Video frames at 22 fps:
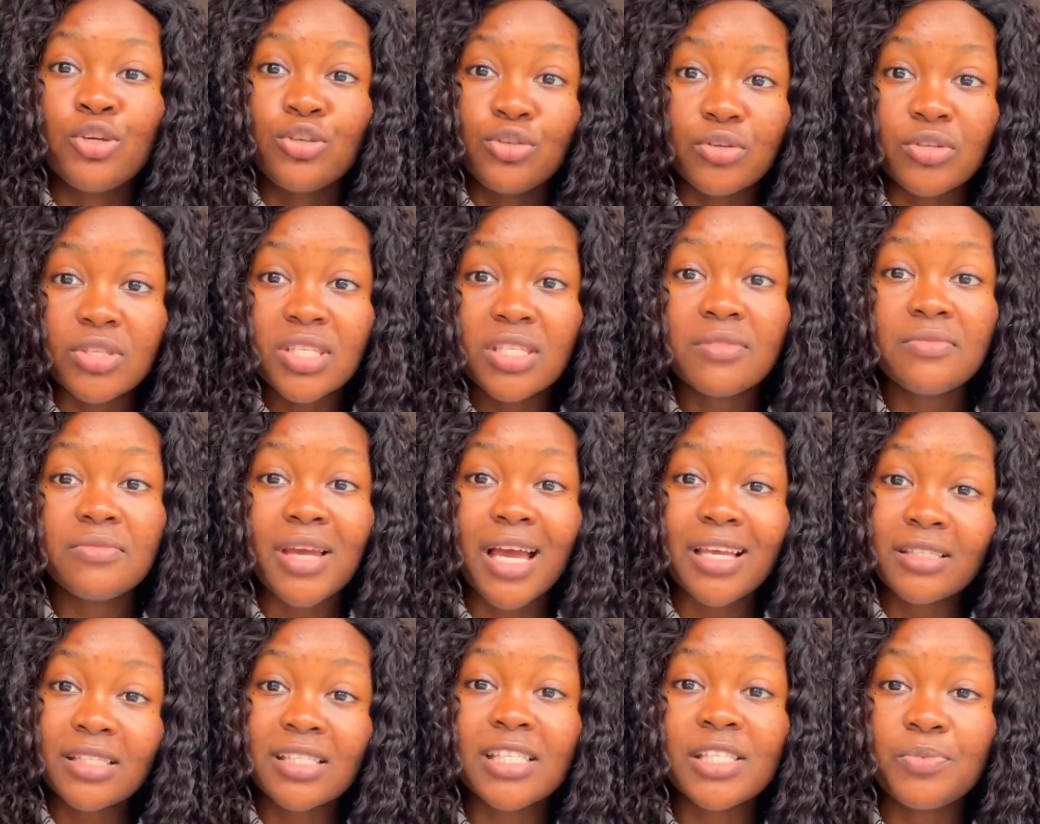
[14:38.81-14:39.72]
Your CV
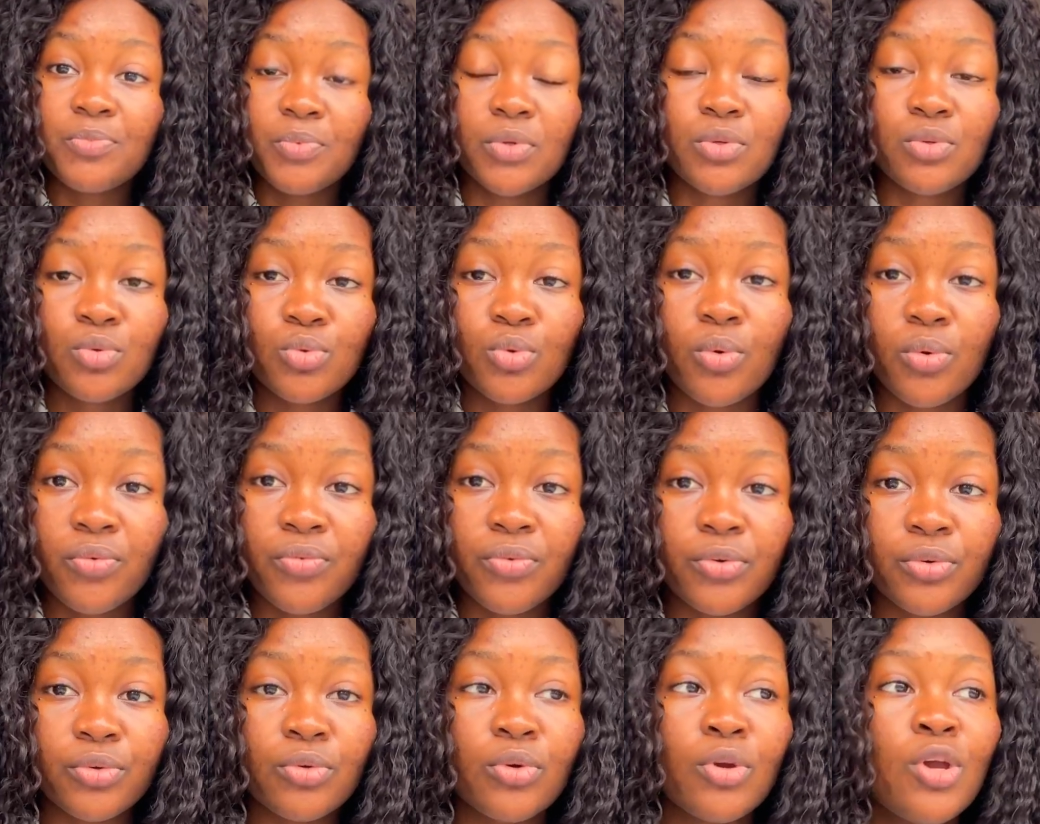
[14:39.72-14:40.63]
actually speaks well
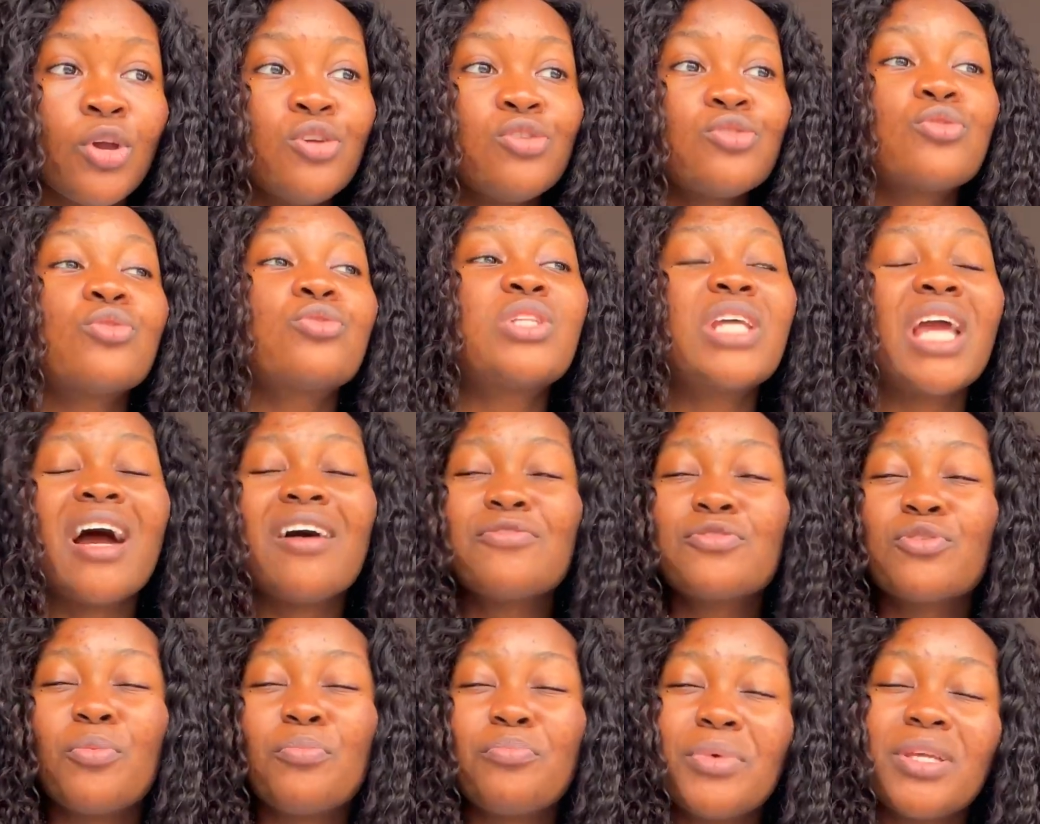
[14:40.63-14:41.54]
for you. So they
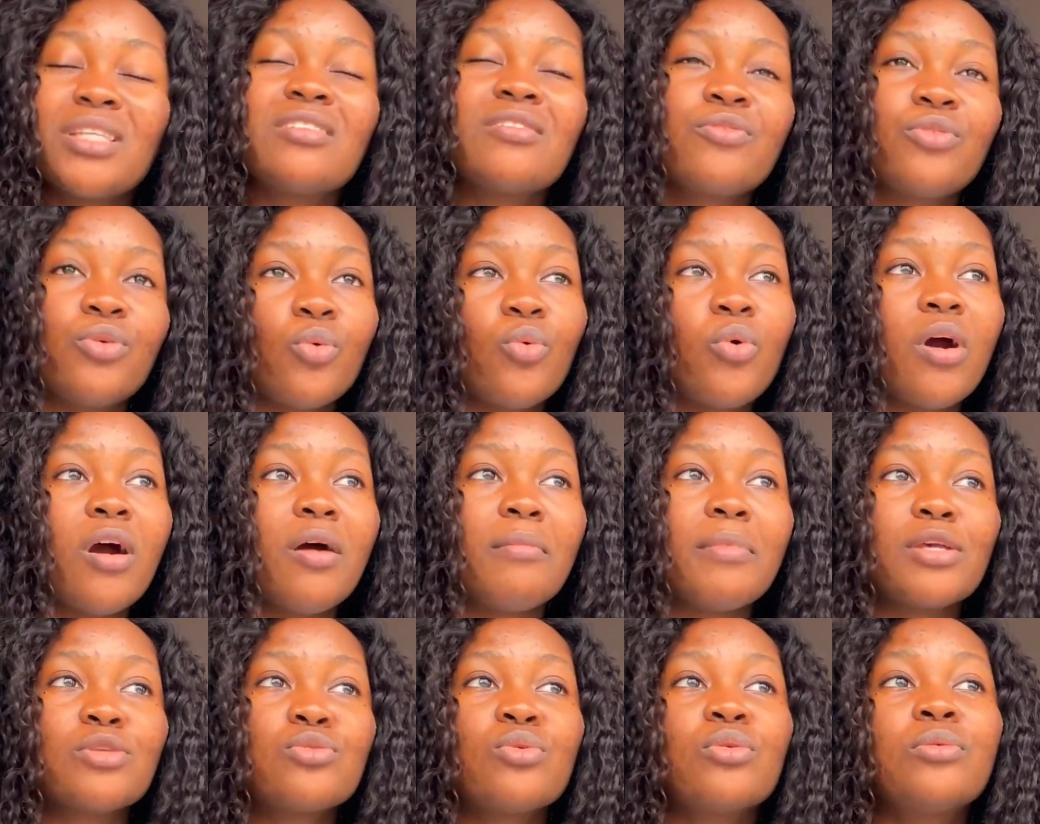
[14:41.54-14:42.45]
have some basic
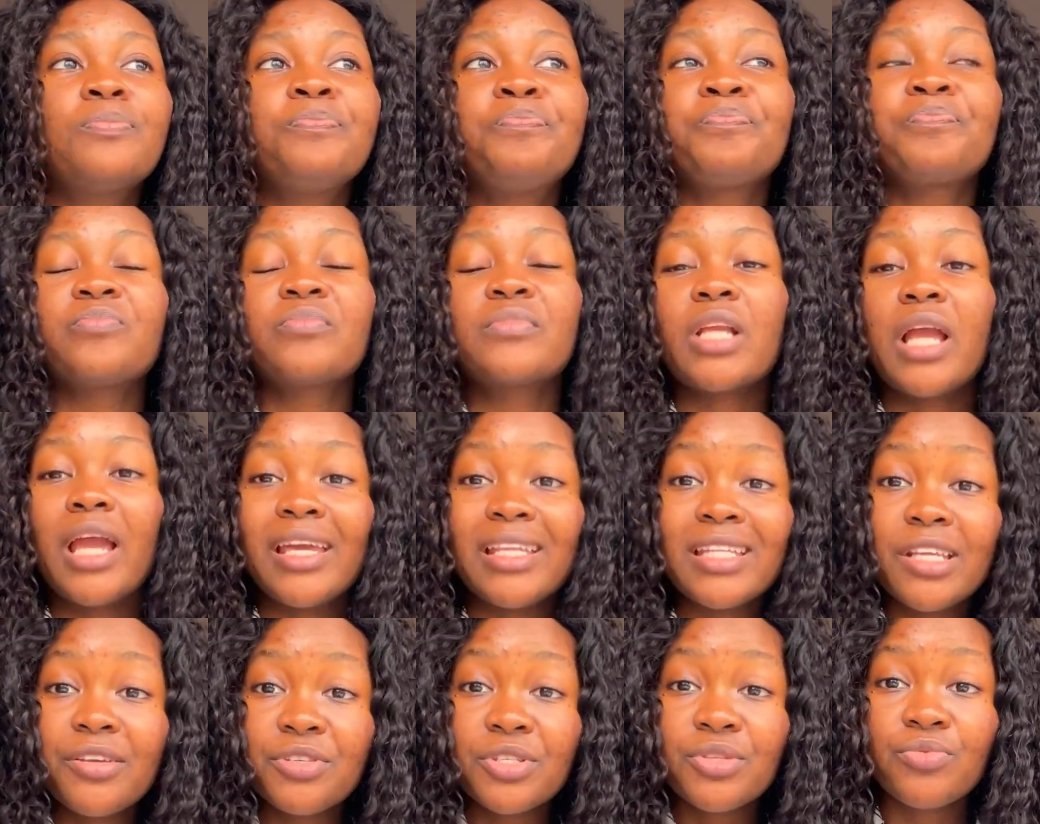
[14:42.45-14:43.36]
requirements. So
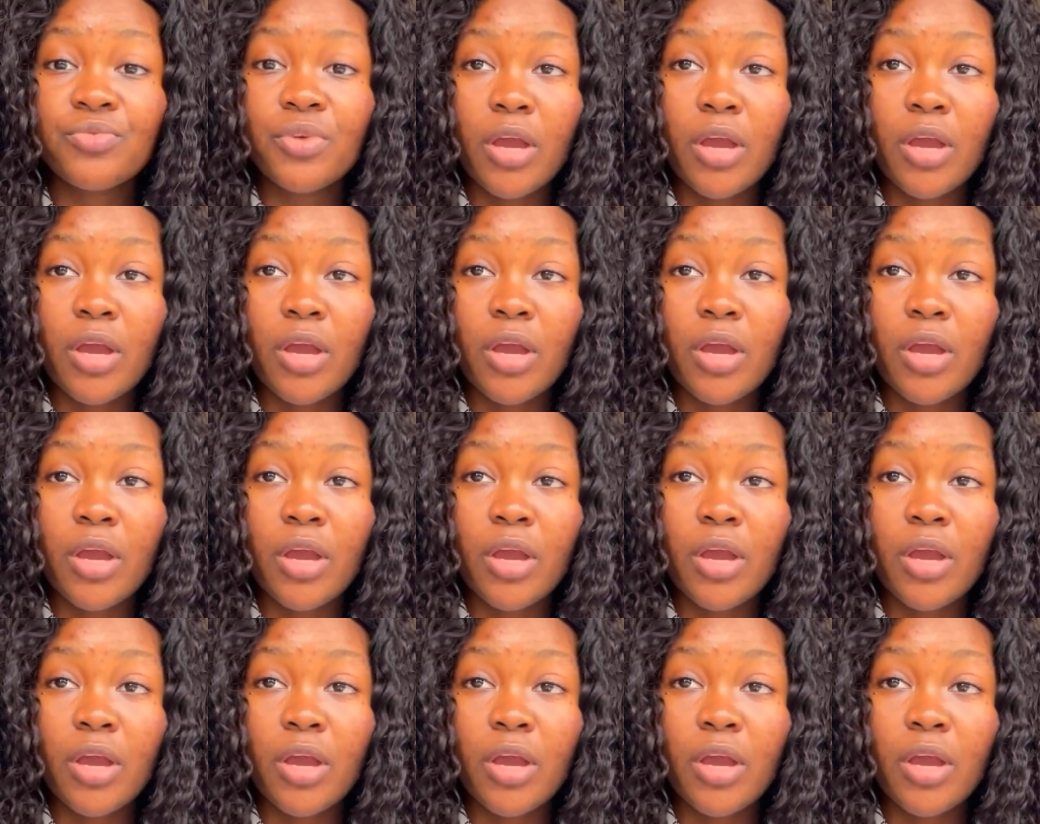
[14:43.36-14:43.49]
in this